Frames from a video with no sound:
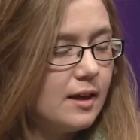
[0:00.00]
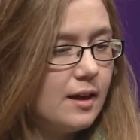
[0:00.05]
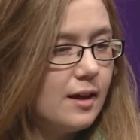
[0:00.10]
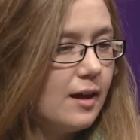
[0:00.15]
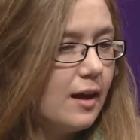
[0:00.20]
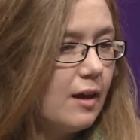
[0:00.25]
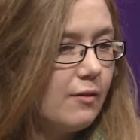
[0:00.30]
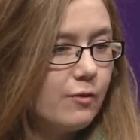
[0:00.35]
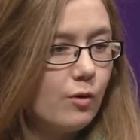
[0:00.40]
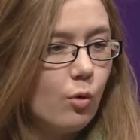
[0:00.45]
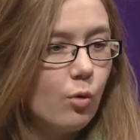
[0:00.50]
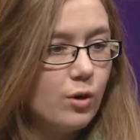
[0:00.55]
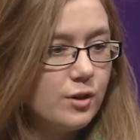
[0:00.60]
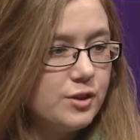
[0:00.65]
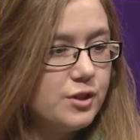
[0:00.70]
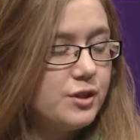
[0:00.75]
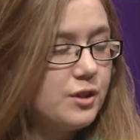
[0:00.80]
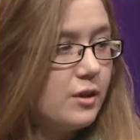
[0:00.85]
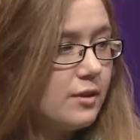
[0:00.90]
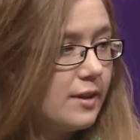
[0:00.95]
of
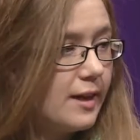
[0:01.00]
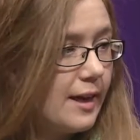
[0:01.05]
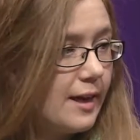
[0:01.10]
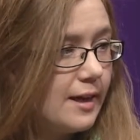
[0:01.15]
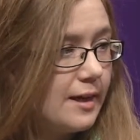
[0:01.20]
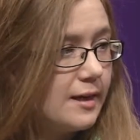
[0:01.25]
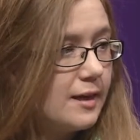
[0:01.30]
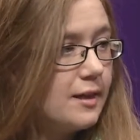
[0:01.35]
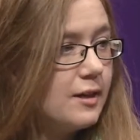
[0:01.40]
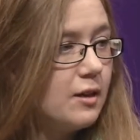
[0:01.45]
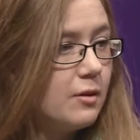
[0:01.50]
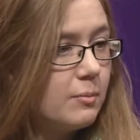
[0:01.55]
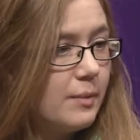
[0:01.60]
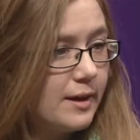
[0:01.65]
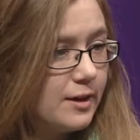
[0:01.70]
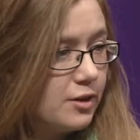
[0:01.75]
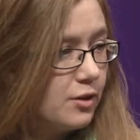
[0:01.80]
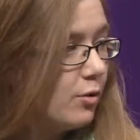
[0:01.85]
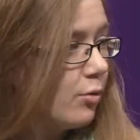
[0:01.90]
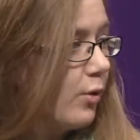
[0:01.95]
course, you know, they, you know,
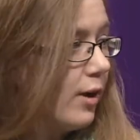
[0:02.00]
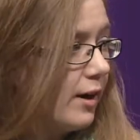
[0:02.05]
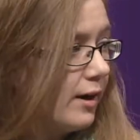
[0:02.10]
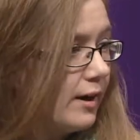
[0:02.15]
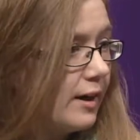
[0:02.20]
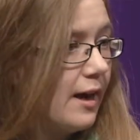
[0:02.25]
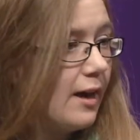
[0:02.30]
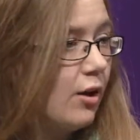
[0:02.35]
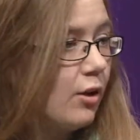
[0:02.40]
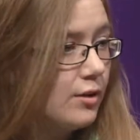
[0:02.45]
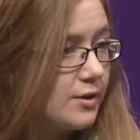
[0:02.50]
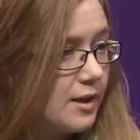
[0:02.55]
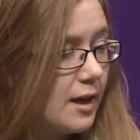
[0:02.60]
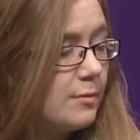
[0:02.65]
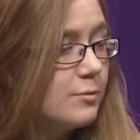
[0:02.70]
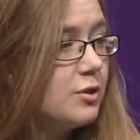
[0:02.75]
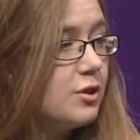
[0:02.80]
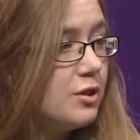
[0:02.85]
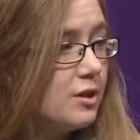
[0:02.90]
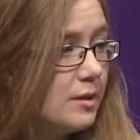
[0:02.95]
made you aware, at all
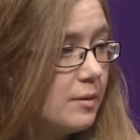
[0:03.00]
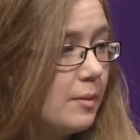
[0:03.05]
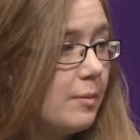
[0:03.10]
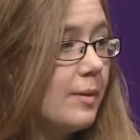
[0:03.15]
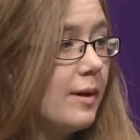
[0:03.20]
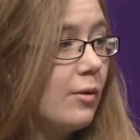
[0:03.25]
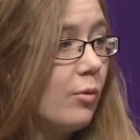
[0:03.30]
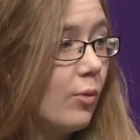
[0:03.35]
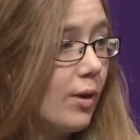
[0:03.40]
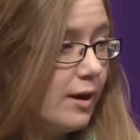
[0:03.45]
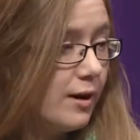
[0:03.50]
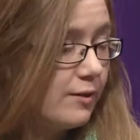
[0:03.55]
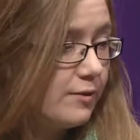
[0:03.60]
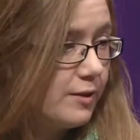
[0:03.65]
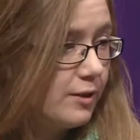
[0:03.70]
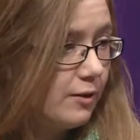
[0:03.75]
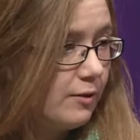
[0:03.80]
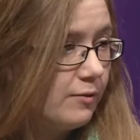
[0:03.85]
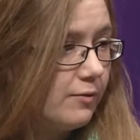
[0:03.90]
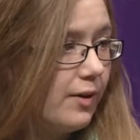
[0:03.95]
times you need to be aware of
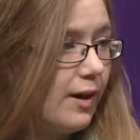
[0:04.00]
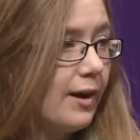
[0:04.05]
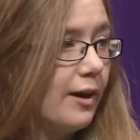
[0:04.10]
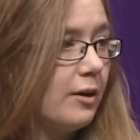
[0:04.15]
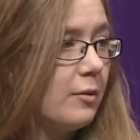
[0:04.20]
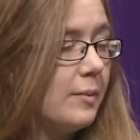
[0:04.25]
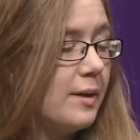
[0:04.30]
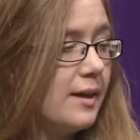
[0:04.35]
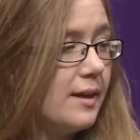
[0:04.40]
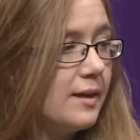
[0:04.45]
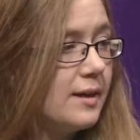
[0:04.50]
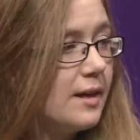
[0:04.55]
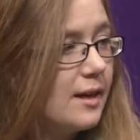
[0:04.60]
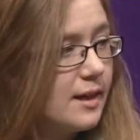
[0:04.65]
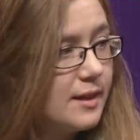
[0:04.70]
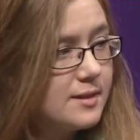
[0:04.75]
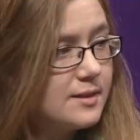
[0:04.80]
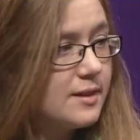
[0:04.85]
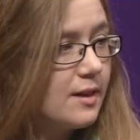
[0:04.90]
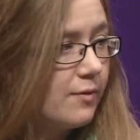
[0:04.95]
your environment
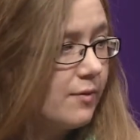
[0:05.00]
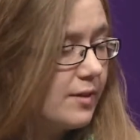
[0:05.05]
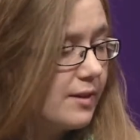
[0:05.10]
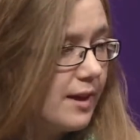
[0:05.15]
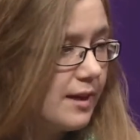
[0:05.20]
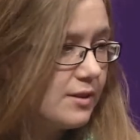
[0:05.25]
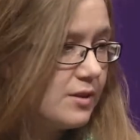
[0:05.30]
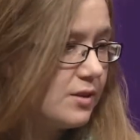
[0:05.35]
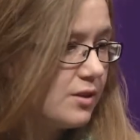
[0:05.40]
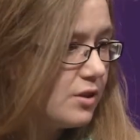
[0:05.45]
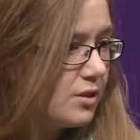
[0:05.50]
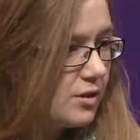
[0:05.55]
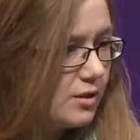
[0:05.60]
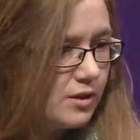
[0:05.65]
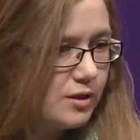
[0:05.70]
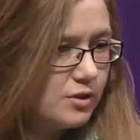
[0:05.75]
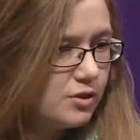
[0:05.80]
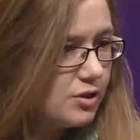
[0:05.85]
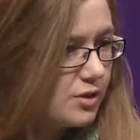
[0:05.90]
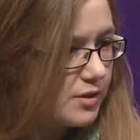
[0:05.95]
and stuff, and that's
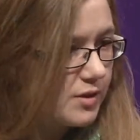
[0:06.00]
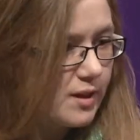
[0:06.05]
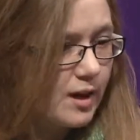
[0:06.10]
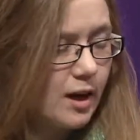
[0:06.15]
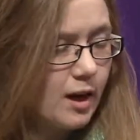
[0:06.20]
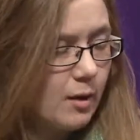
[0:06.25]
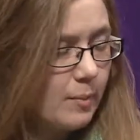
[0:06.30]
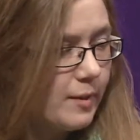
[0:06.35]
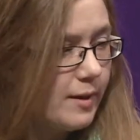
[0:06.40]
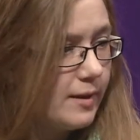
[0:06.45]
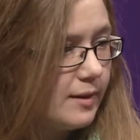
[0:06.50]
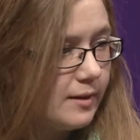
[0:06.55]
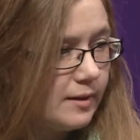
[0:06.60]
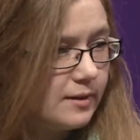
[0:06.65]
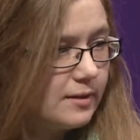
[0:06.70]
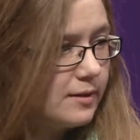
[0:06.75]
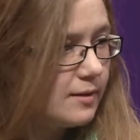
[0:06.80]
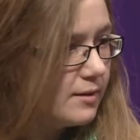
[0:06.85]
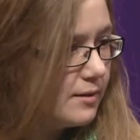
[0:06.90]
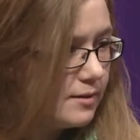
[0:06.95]
just common
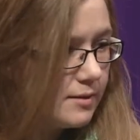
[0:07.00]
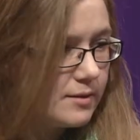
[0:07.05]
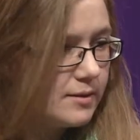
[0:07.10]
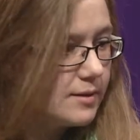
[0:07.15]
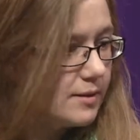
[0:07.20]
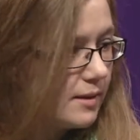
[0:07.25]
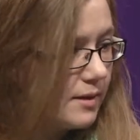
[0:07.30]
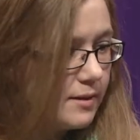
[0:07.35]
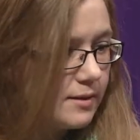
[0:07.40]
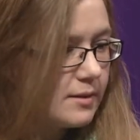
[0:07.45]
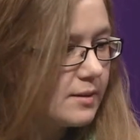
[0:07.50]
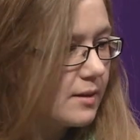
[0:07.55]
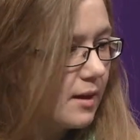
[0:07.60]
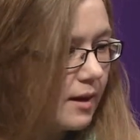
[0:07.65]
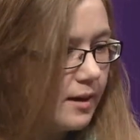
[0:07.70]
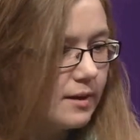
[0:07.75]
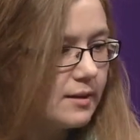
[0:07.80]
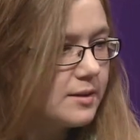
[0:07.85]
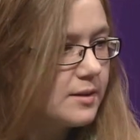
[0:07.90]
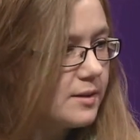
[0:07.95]
sense
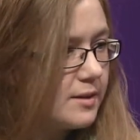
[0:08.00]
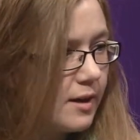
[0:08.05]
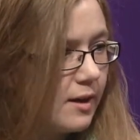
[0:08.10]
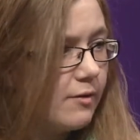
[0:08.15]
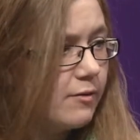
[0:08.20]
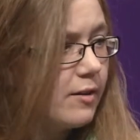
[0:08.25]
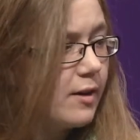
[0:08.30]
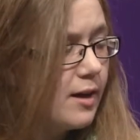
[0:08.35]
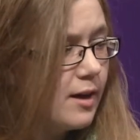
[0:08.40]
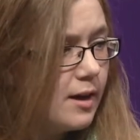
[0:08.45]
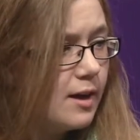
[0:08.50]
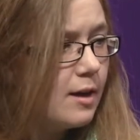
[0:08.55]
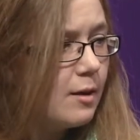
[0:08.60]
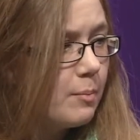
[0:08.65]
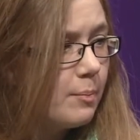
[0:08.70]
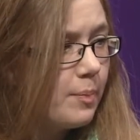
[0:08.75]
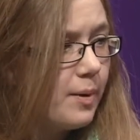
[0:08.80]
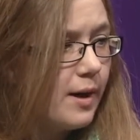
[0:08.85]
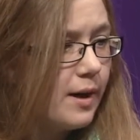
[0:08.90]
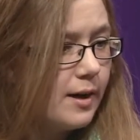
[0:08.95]
kind of stuff.
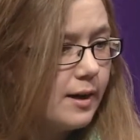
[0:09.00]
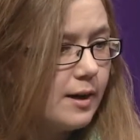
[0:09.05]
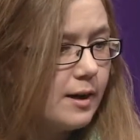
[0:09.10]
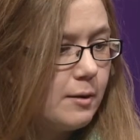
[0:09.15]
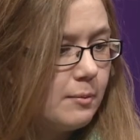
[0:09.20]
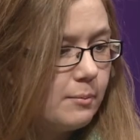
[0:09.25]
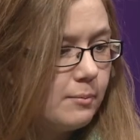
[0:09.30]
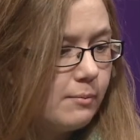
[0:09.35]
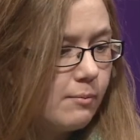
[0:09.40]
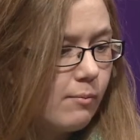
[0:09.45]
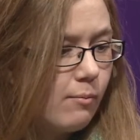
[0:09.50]
But,